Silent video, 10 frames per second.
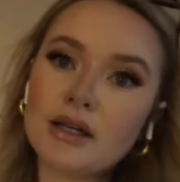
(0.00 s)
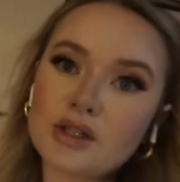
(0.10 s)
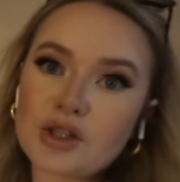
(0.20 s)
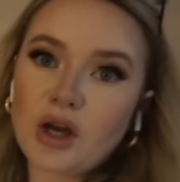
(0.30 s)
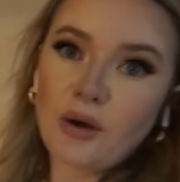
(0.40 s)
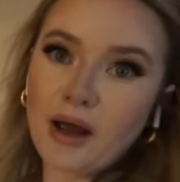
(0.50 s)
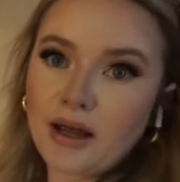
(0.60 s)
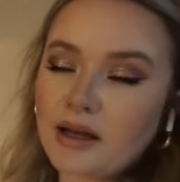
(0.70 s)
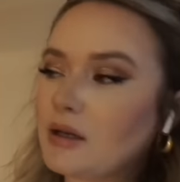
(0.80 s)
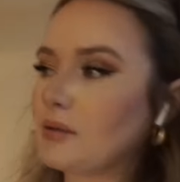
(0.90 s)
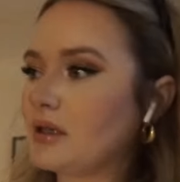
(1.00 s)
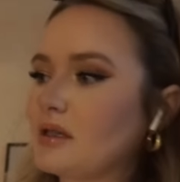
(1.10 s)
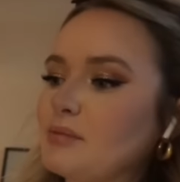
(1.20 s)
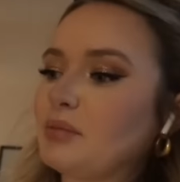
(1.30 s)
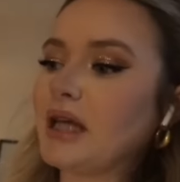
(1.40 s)
So I ended up getting
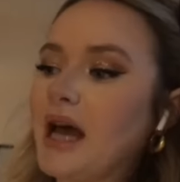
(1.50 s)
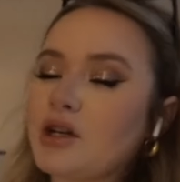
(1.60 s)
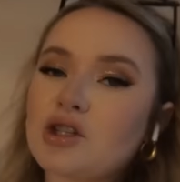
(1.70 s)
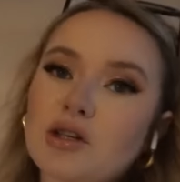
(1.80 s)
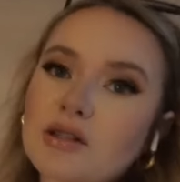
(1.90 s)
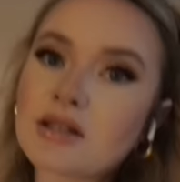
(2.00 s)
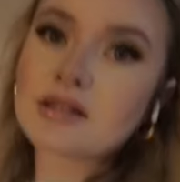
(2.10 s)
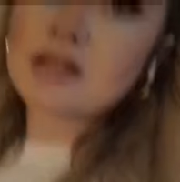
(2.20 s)
these black jeans because